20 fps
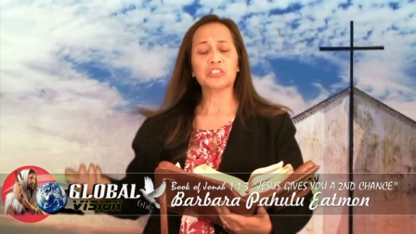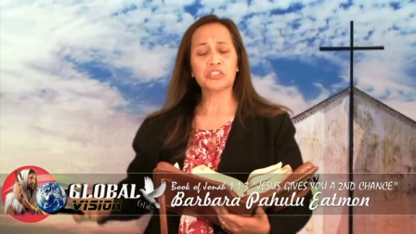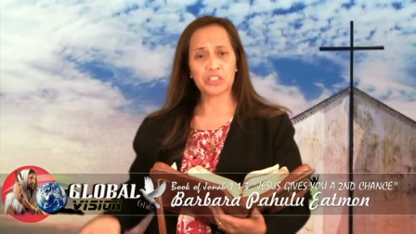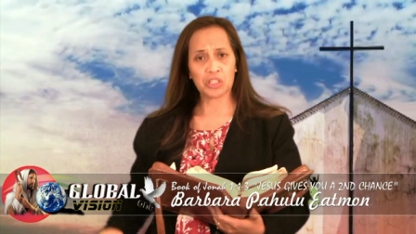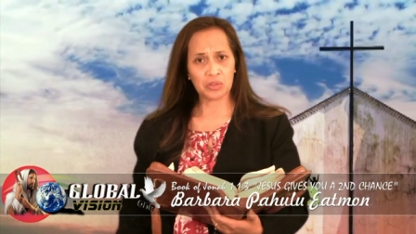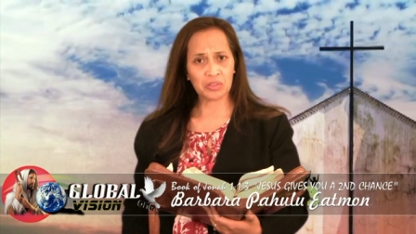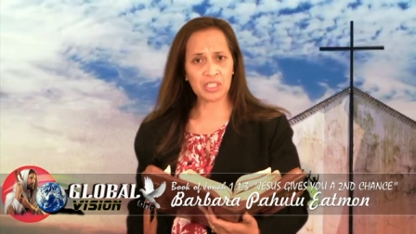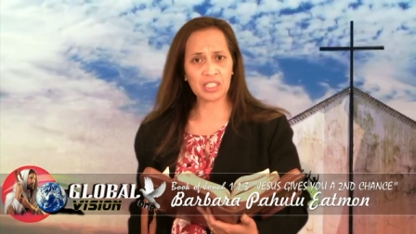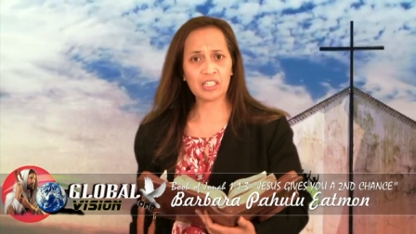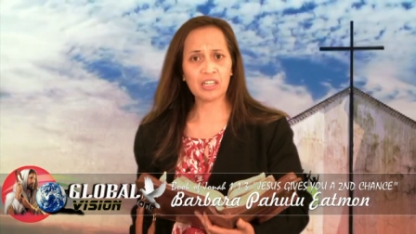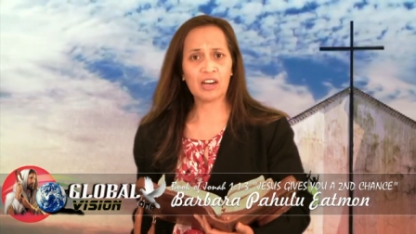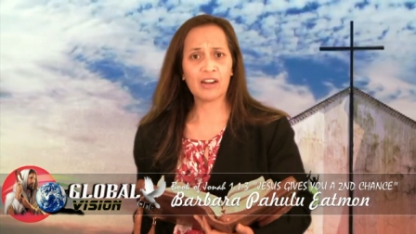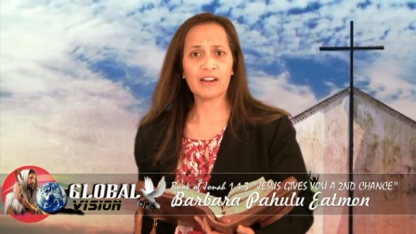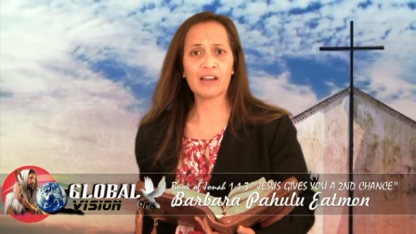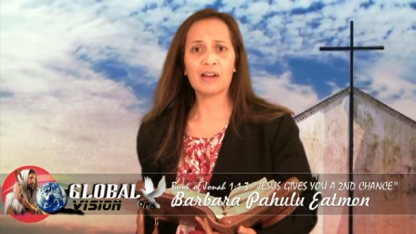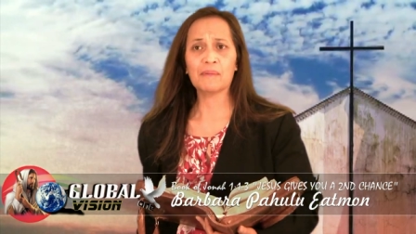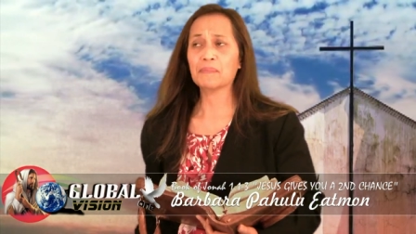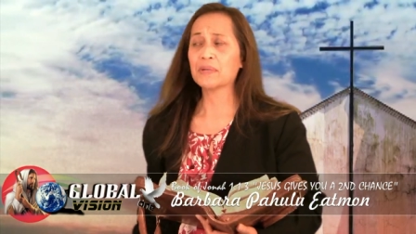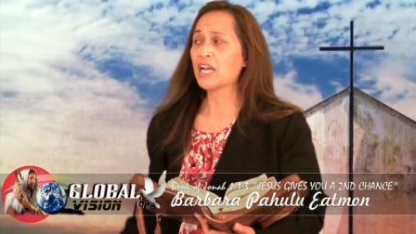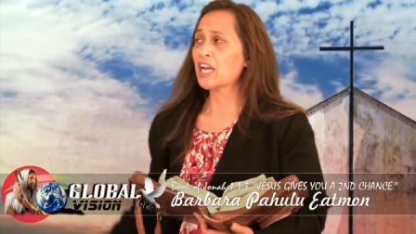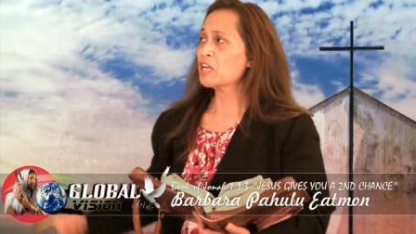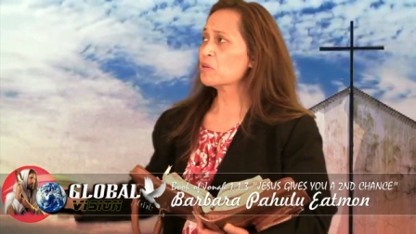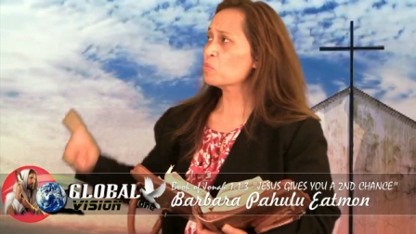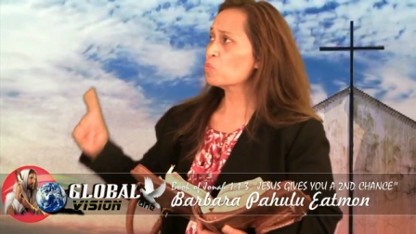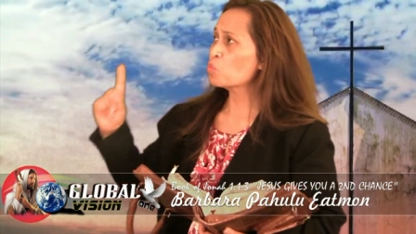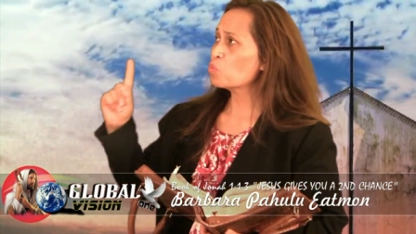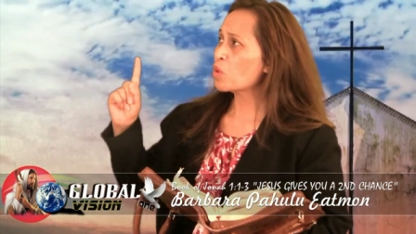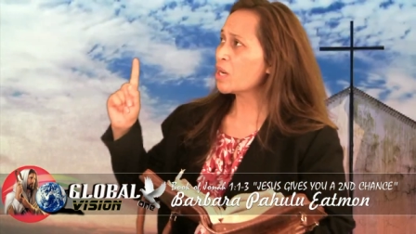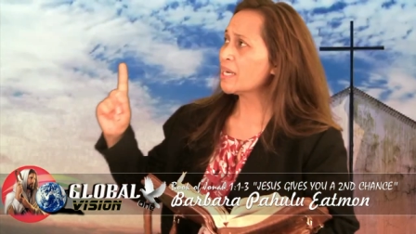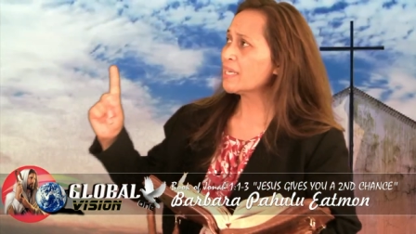Jonah got up
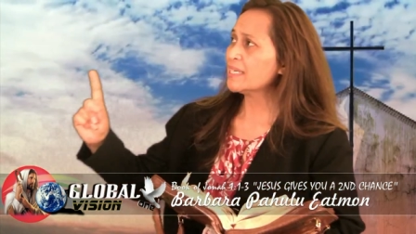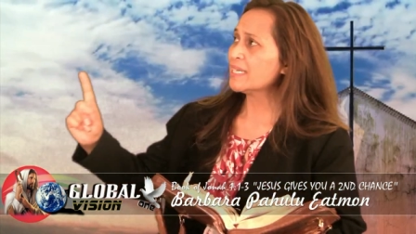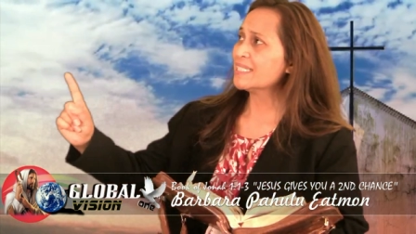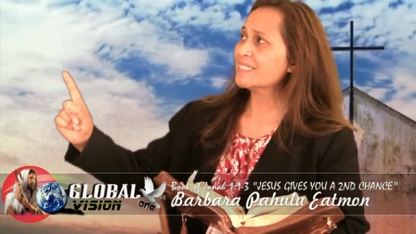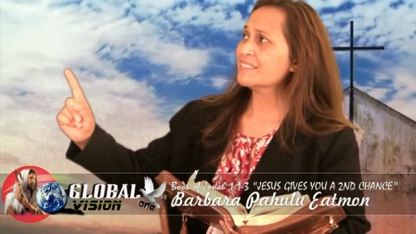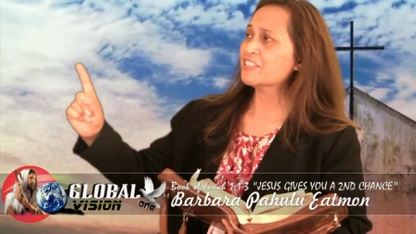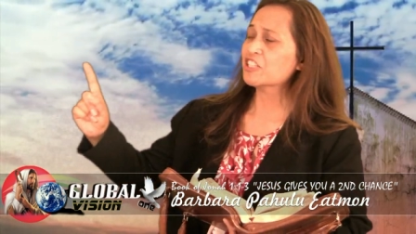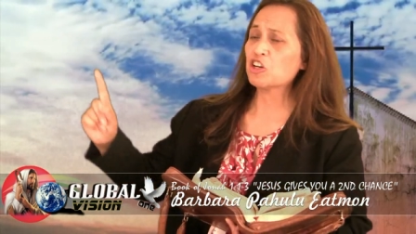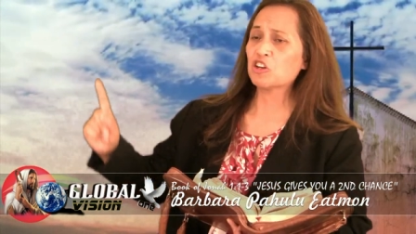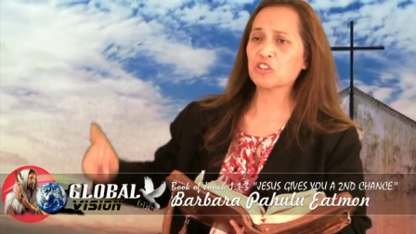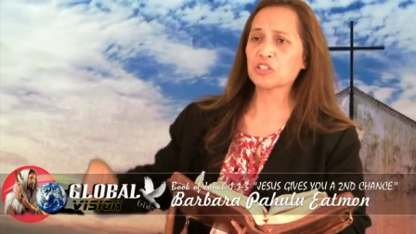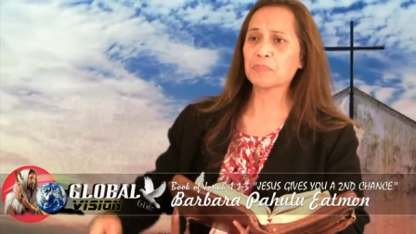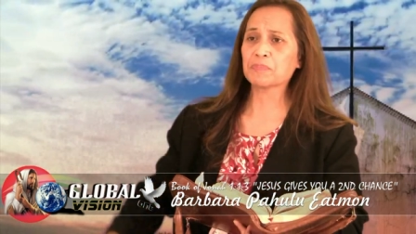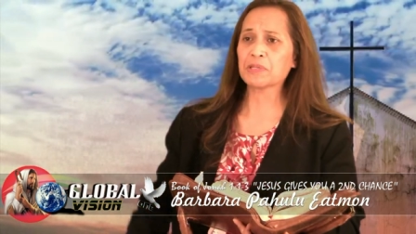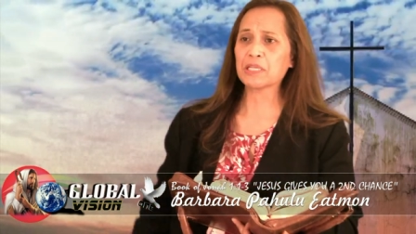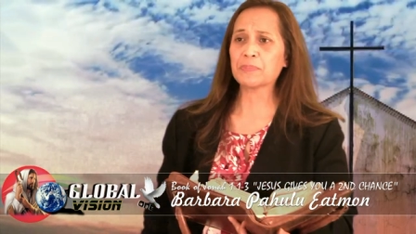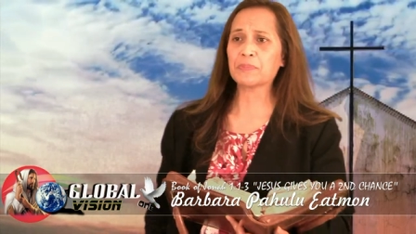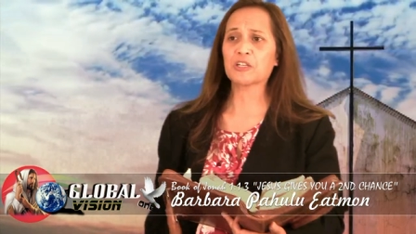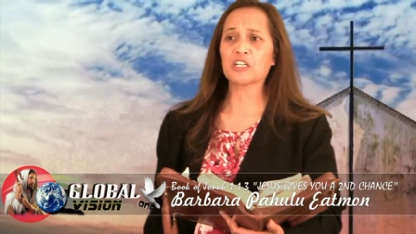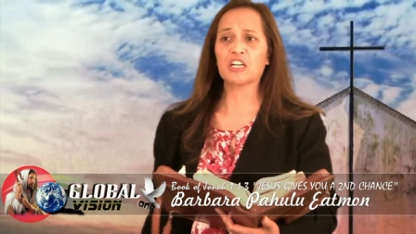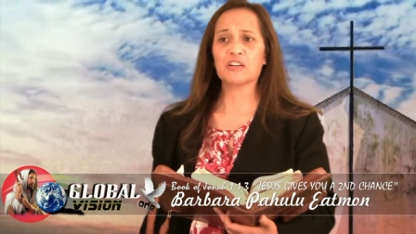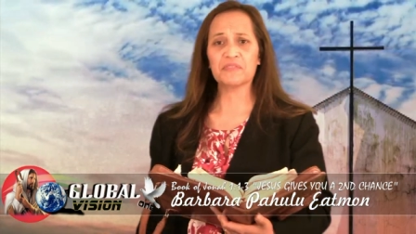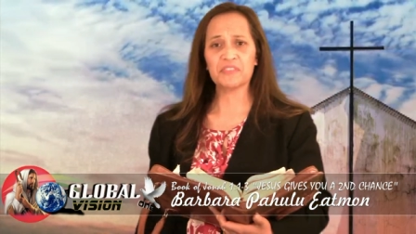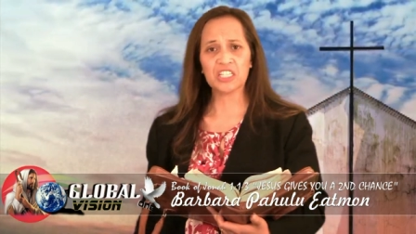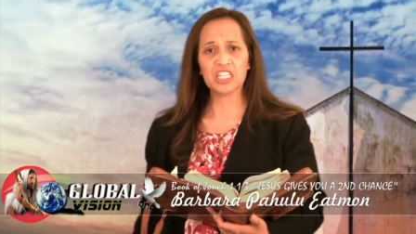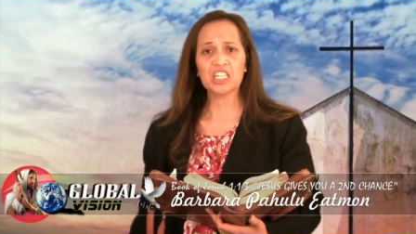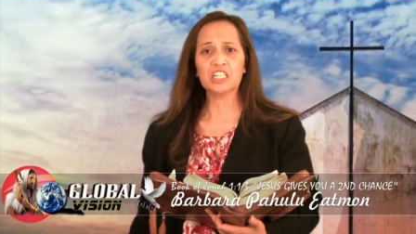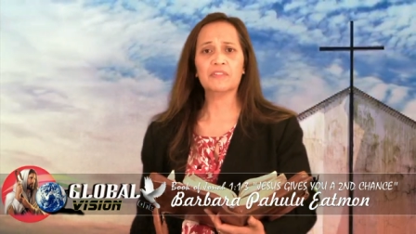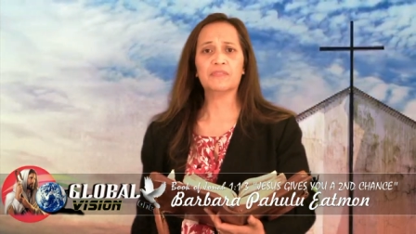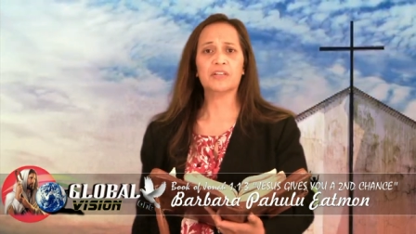and went and told the people of
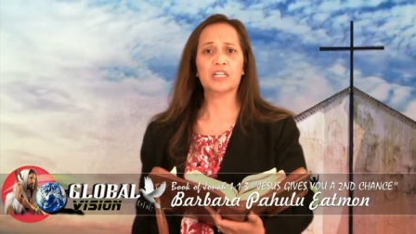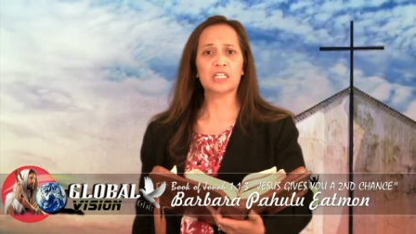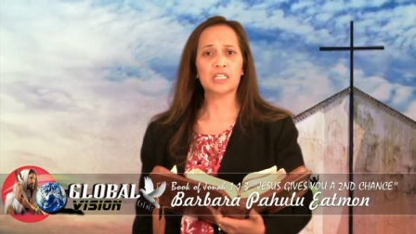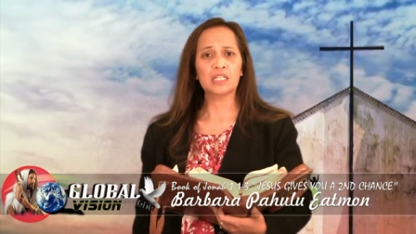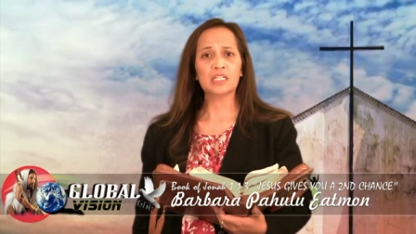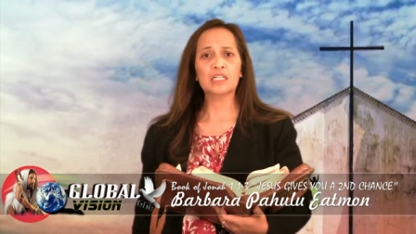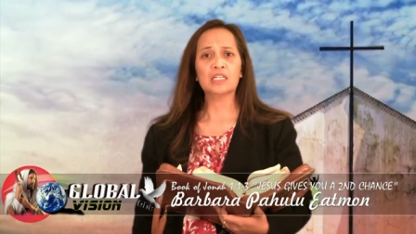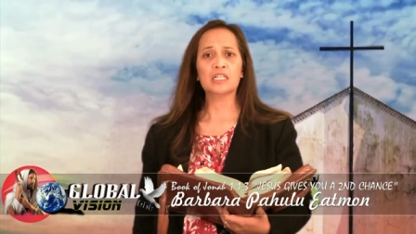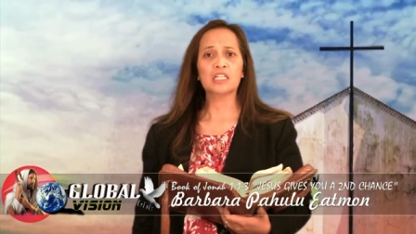Nineveh